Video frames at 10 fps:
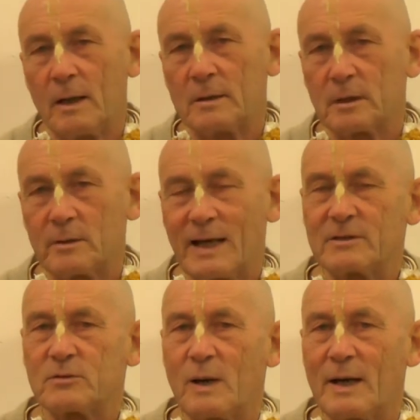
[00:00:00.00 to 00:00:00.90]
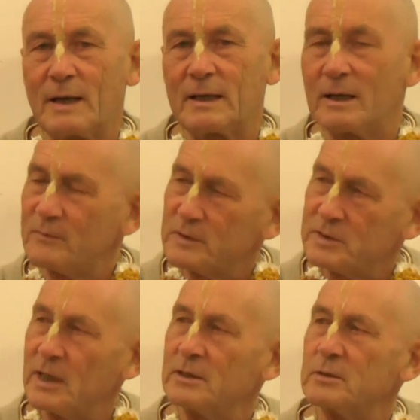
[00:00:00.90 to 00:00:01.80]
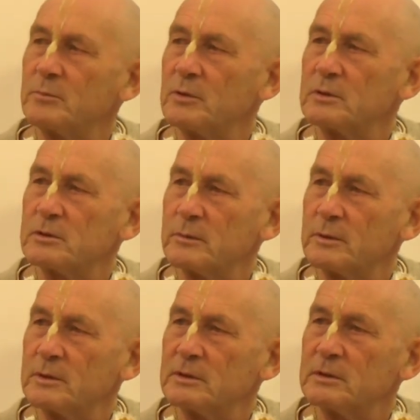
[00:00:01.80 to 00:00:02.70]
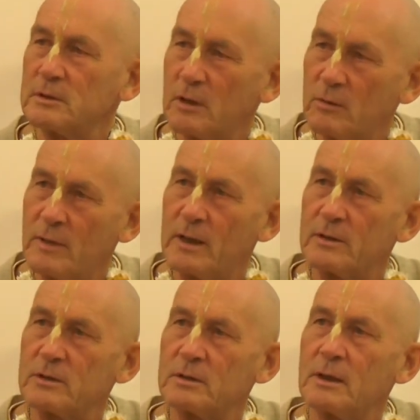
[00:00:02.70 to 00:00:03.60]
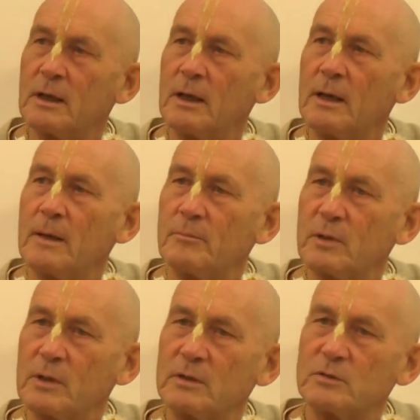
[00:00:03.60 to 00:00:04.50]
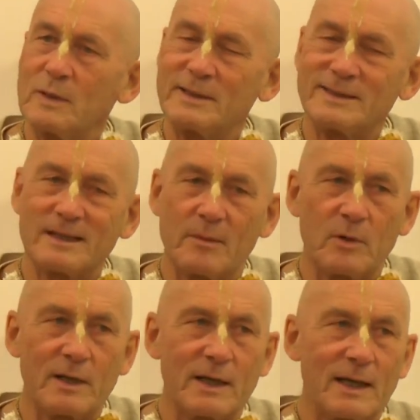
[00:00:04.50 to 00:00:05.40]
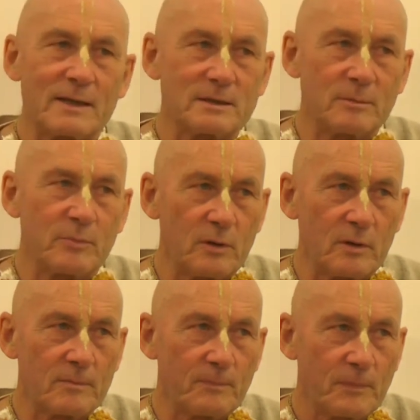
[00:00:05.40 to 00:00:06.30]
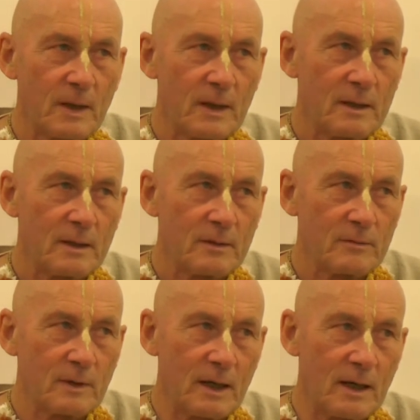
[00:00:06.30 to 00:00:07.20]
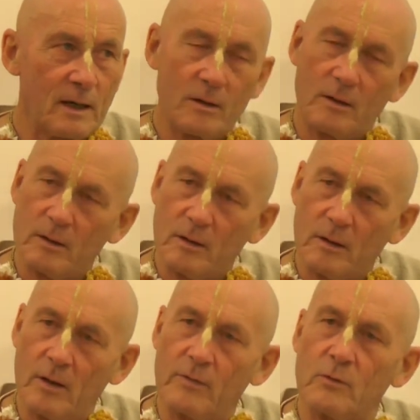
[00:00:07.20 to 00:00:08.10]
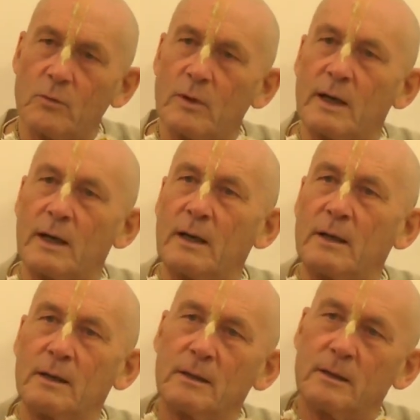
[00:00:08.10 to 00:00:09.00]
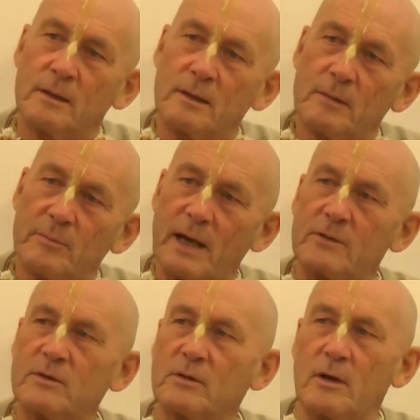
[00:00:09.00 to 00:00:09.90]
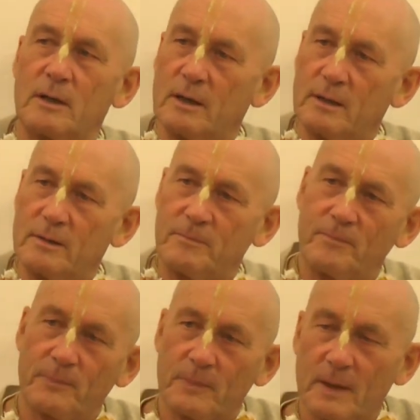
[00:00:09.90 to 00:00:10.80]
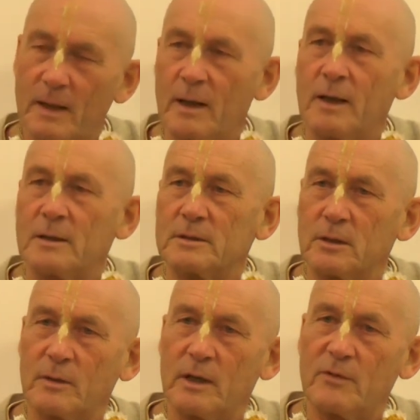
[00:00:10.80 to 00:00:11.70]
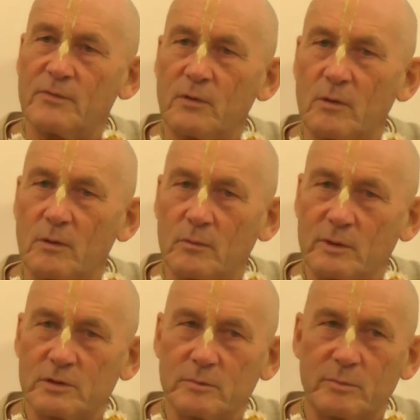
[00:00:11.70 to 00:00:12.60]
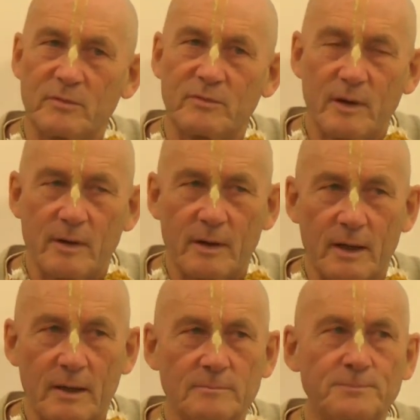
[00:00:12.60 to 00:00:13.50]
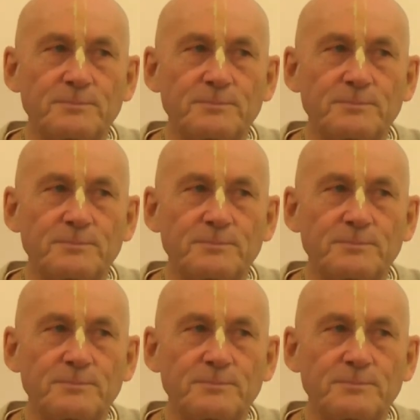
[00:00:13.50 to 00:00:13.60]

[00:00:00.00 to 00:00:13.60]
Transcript: So that's why he emphasizes book distribution so much, because when somebody gets a book, they're on the way back to Godhead. So therefore, we should be very